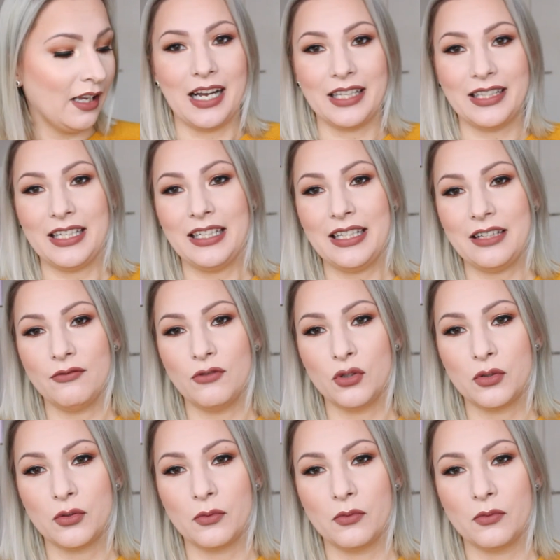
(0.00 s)
I think it
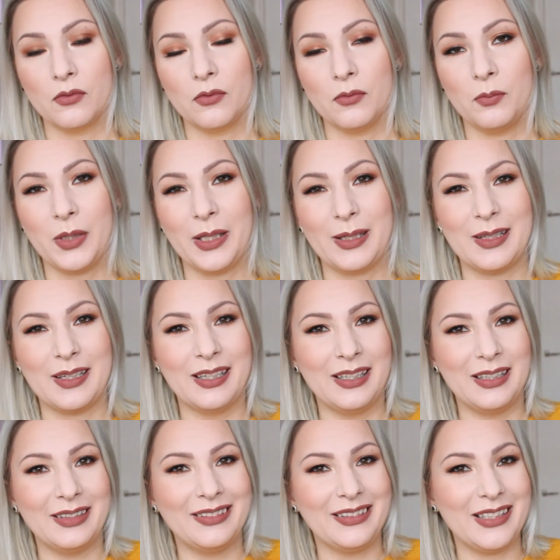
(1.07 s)
would be a
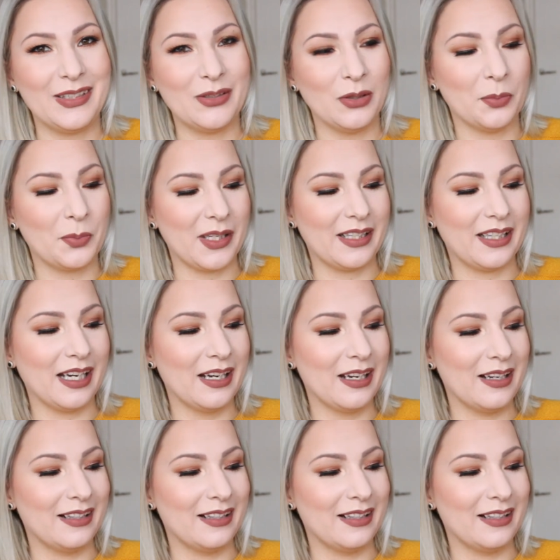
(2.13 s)
little bit